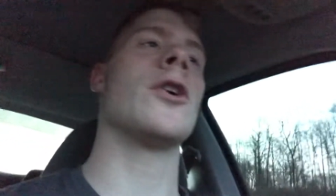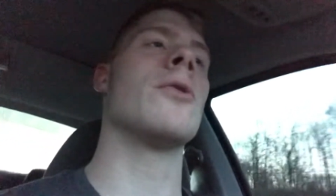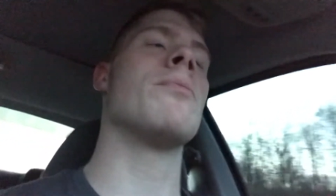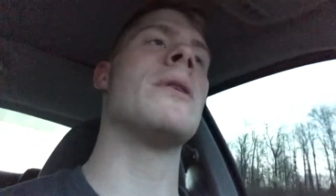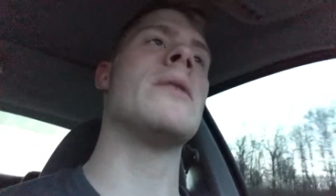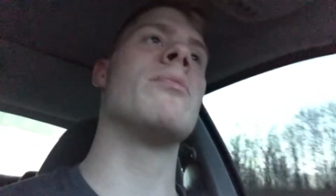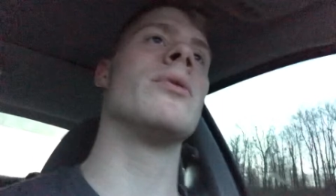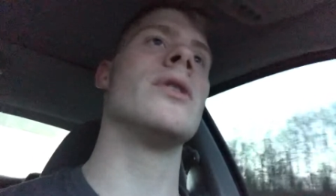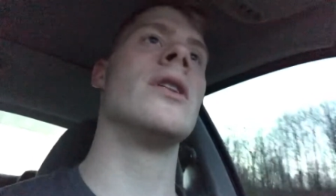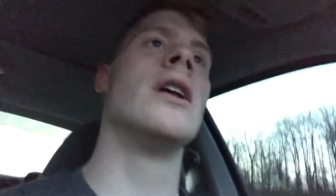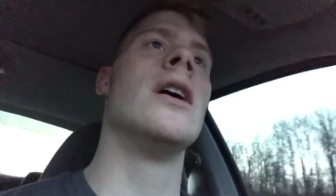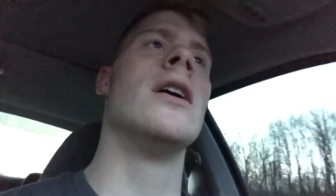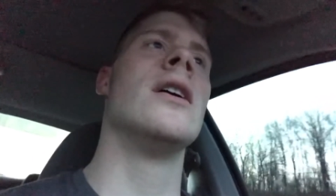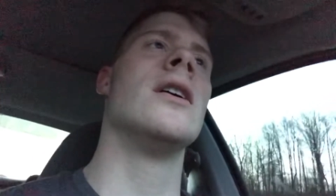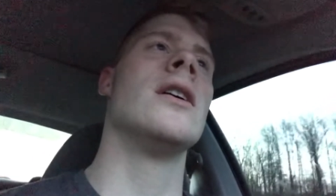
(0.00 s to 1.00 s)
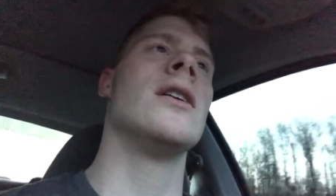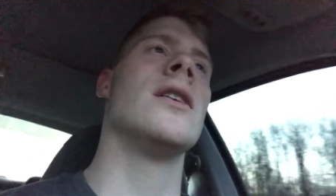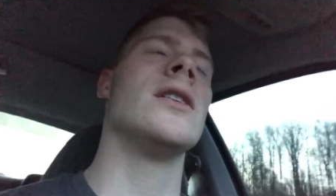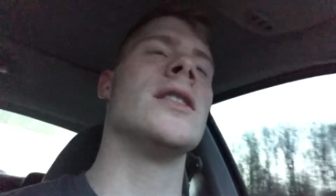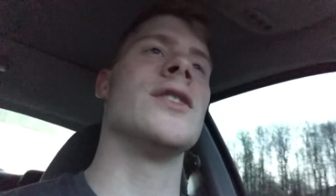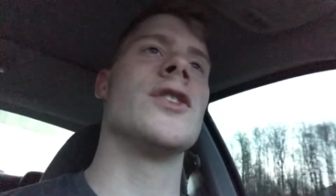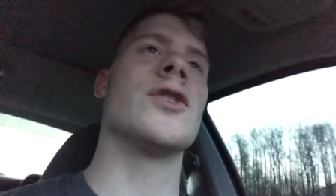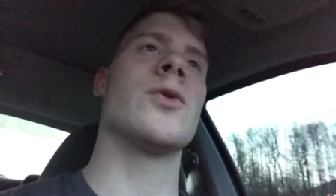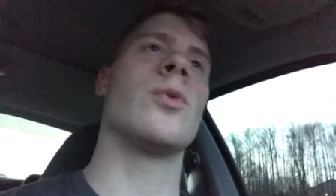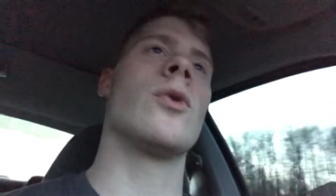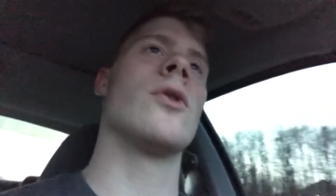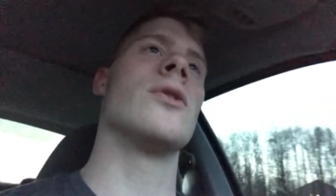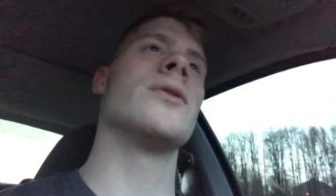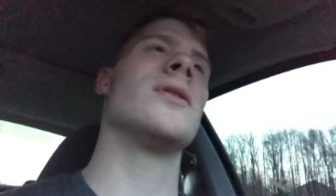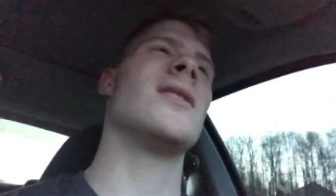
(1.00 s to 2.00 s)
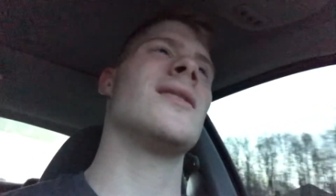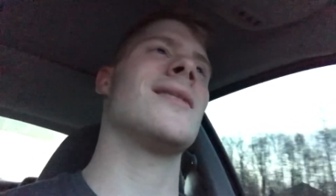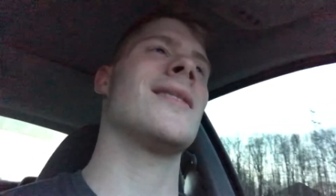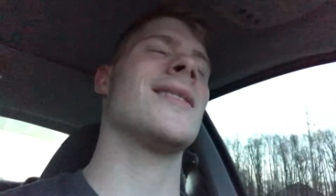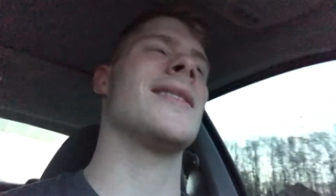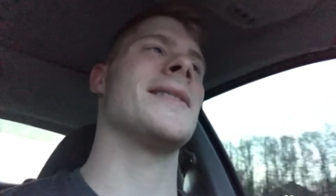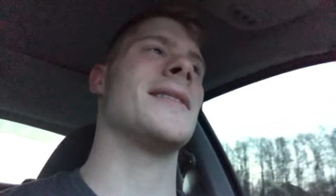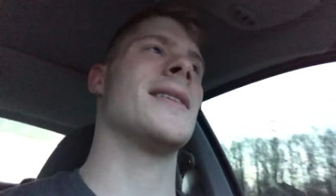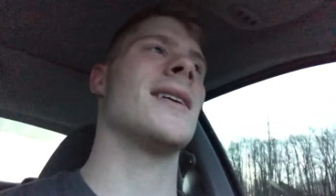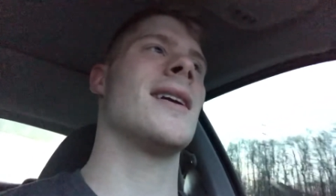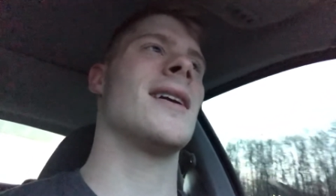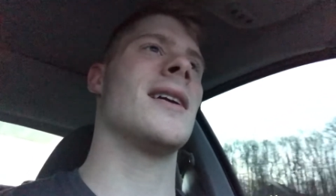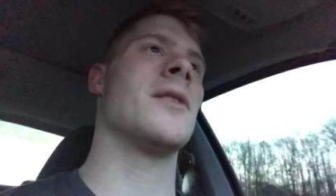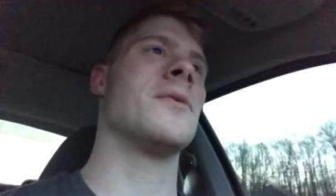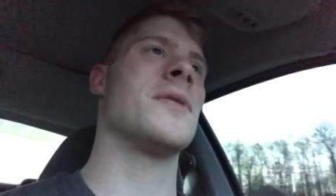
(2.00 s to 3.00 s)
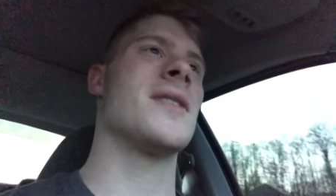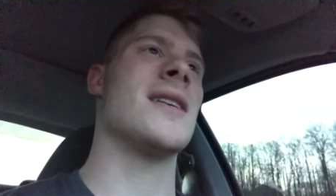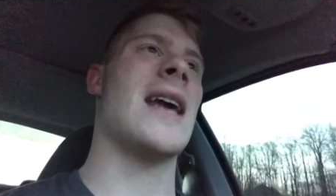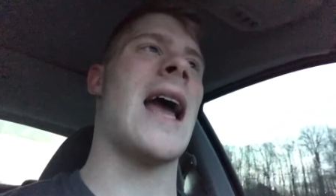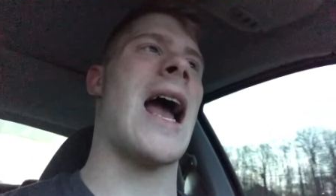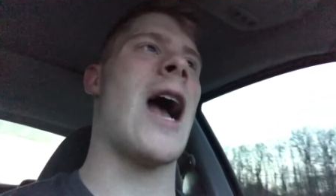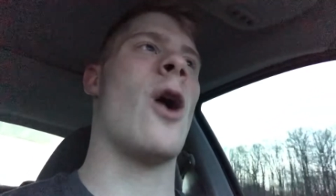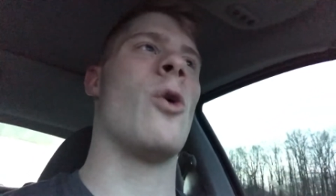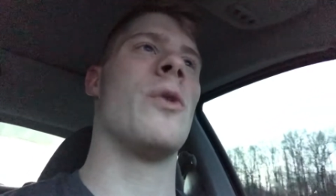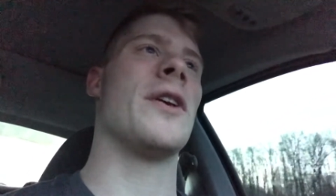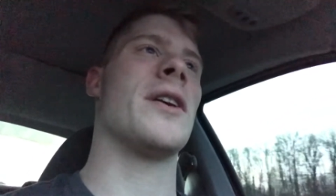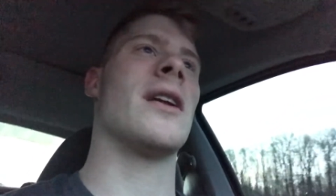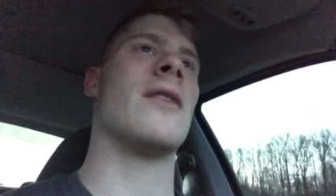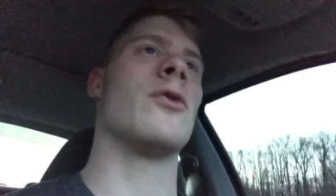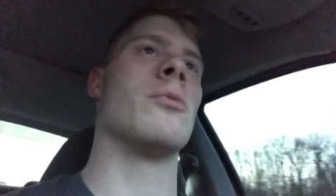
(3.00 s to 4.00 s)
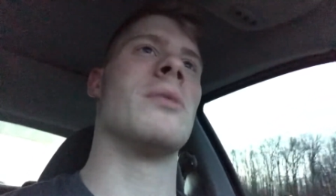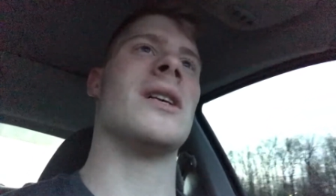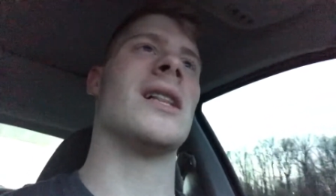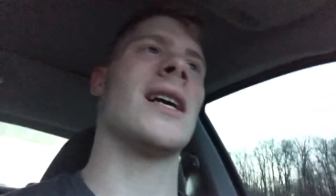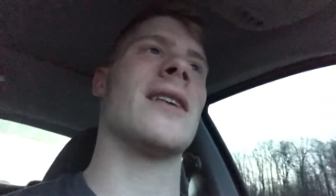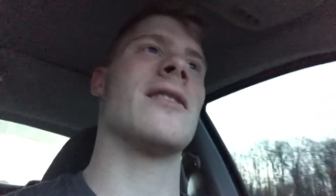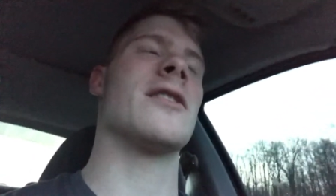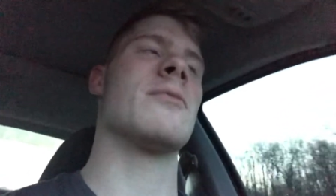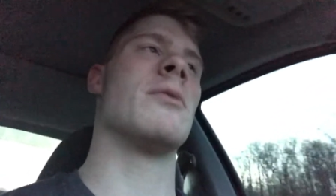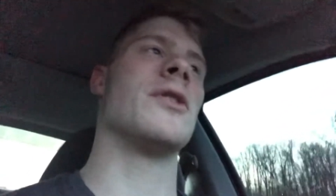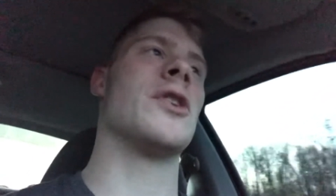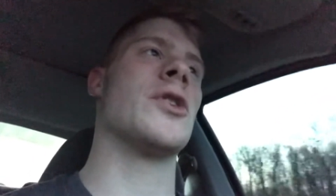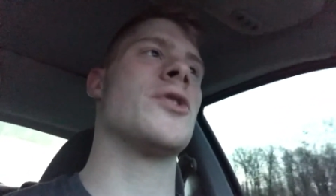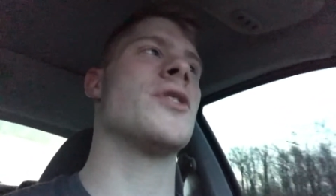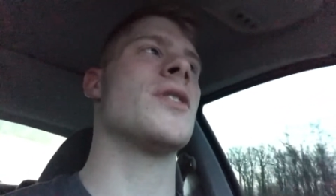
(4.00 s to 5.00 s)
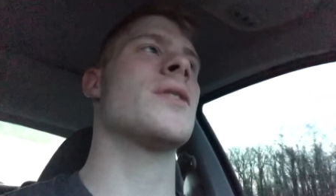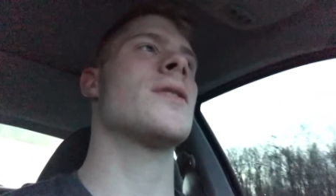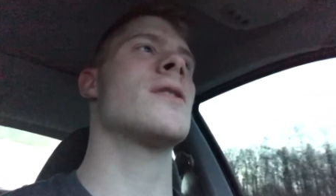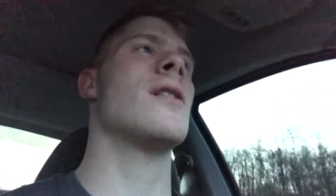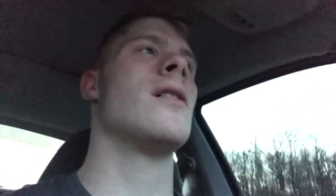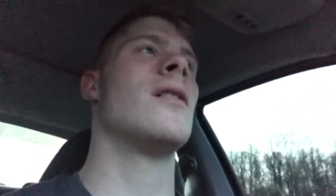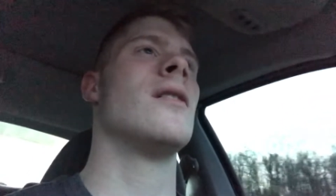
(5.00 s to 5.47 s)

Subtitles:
There are people in this world, I don't see how they could ever be like this, but they're just,